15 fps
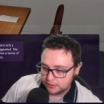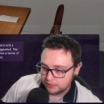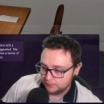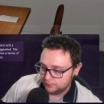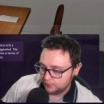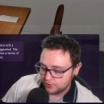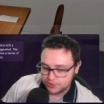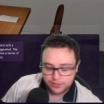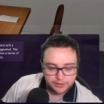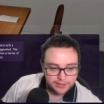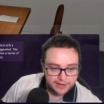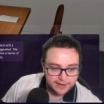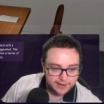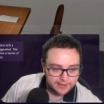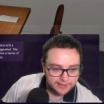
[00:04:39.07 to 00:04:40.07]

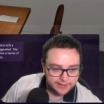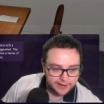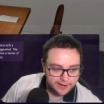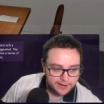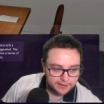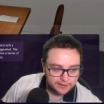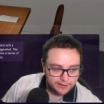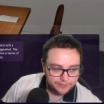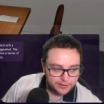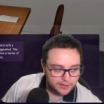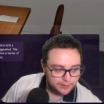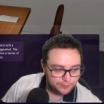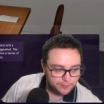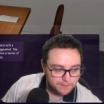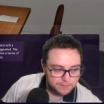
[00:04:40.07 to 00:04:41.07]
Unfortunately, I uh, live in a
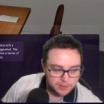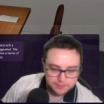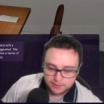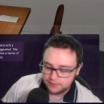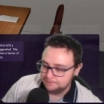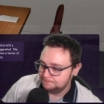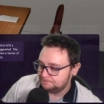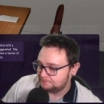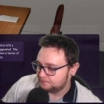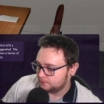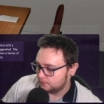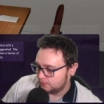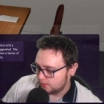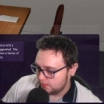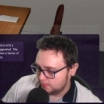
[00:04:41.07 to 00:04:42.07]
different bubble
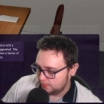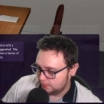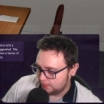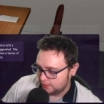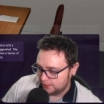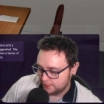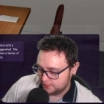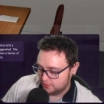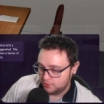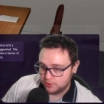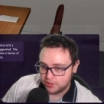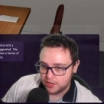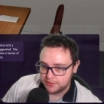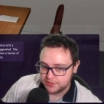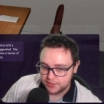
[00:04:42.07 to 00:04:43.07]
uh, or
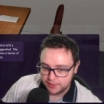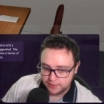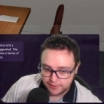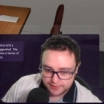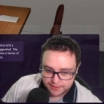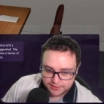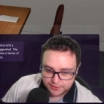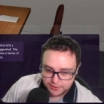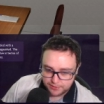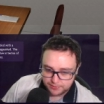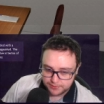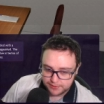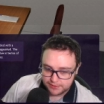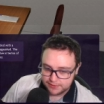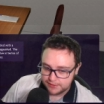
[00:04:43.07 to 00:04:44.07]
continent as it's
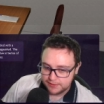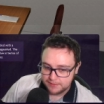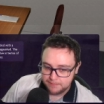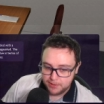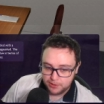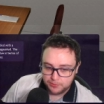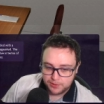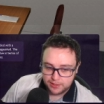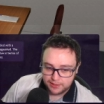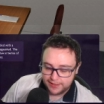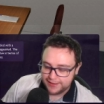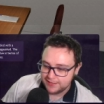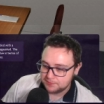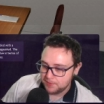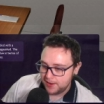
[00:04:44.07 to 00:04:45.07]
known. Millwall
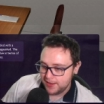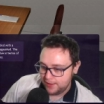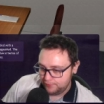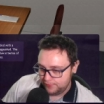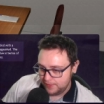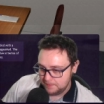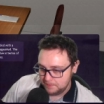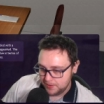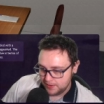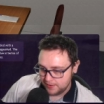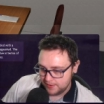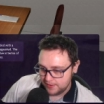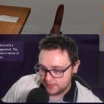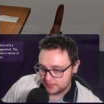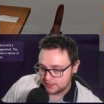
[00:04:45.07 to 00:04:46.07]
is my FM
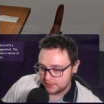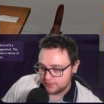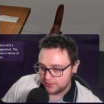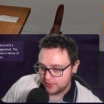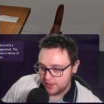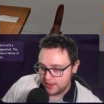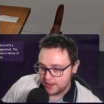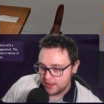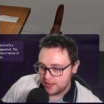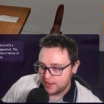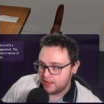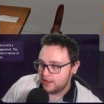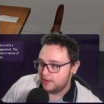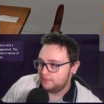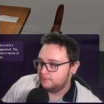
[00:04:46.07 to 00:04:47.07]
bay, yes. Okay.
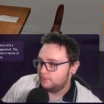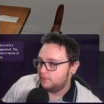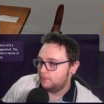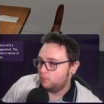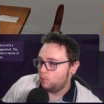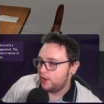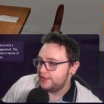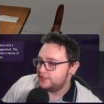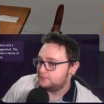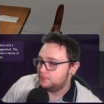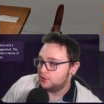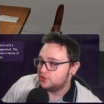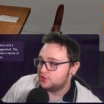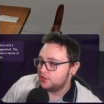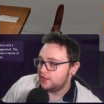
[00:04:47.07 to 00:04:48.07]
Um, wage
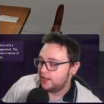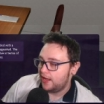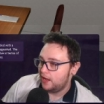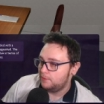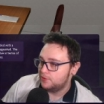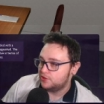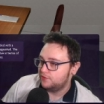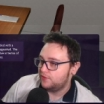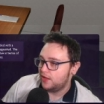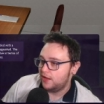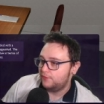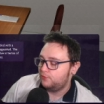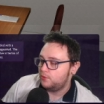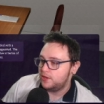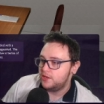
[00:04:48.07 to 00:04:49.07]
budget, how much of that
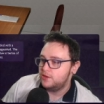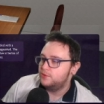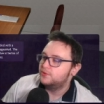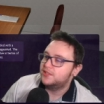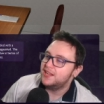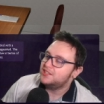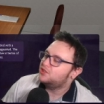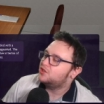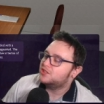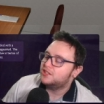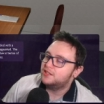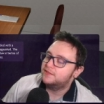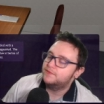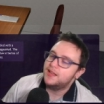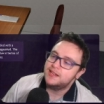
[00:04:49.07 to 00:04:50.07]
have we used? That's just
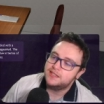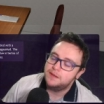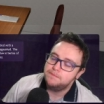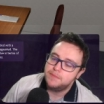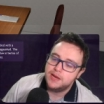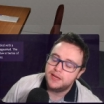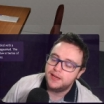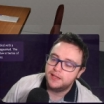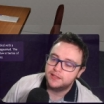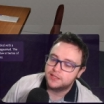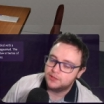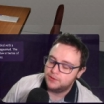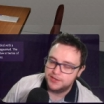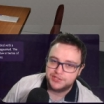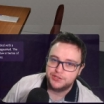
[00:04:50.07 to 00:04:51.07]
a, that's a meaningless
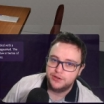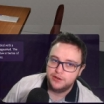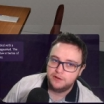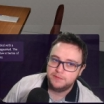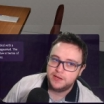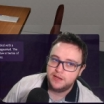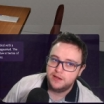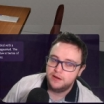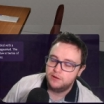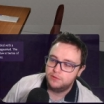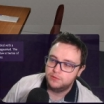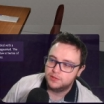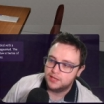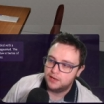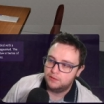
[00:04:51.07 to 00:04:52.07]
question. Nobody
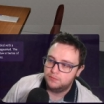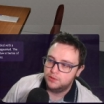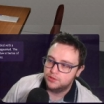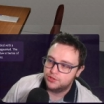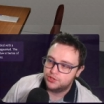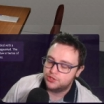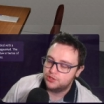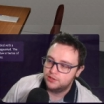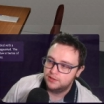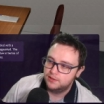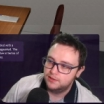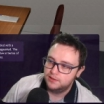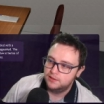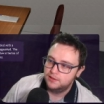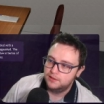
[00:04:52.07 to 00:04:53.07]
knows how much.
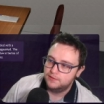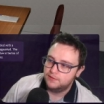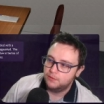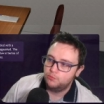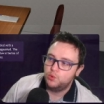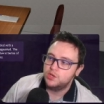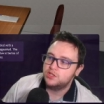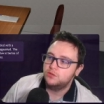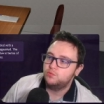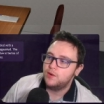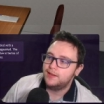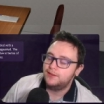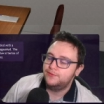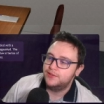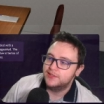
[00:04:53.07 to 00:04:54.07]
What's the
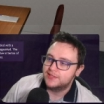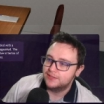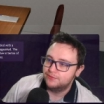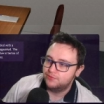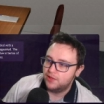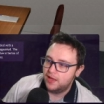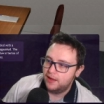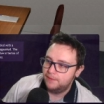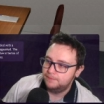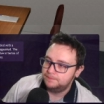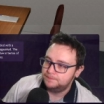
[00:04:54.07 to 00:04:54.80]
relevance of that?